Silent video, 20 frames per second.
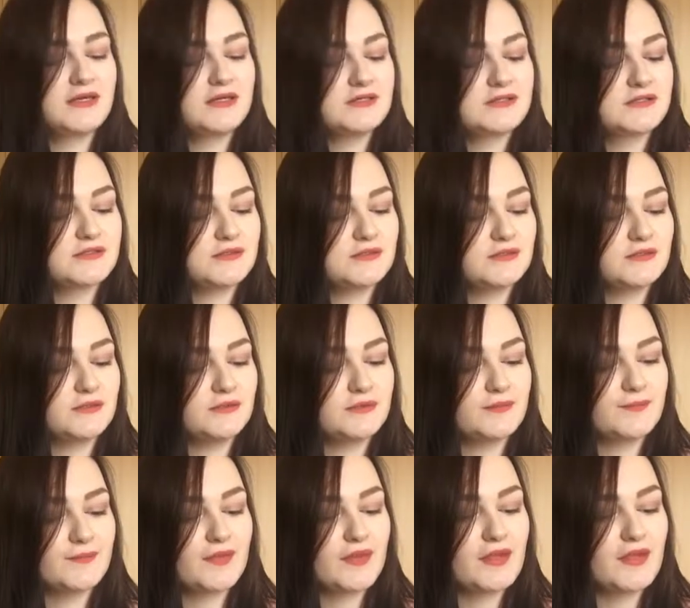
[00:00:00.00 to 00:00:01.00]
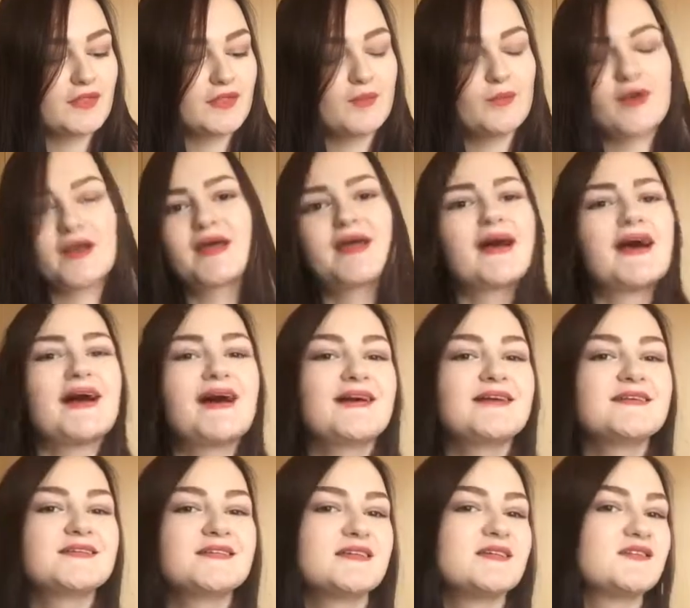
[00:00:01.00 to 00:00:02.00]
So the one I
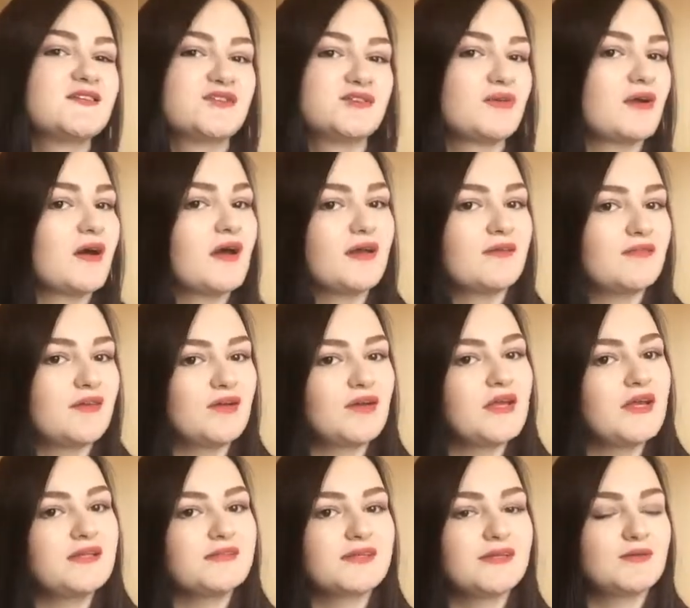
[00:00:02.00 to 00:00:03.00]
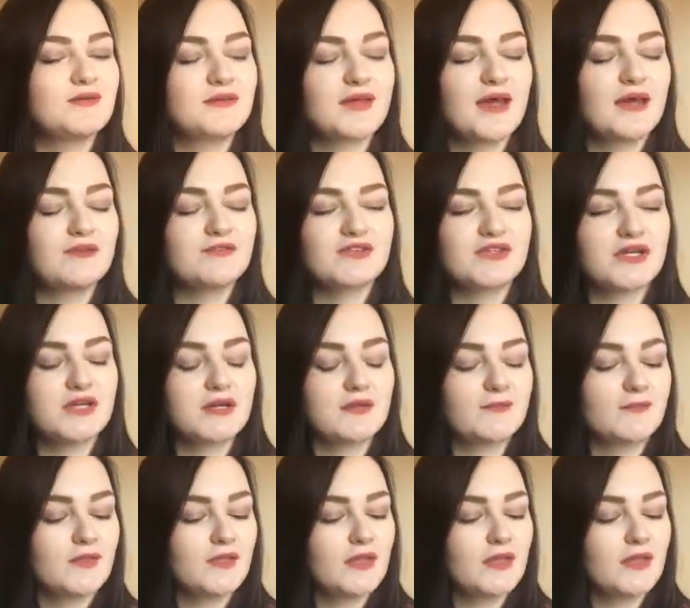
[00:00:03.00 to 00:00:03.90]
had didn't dry very easily, it was kind of shit.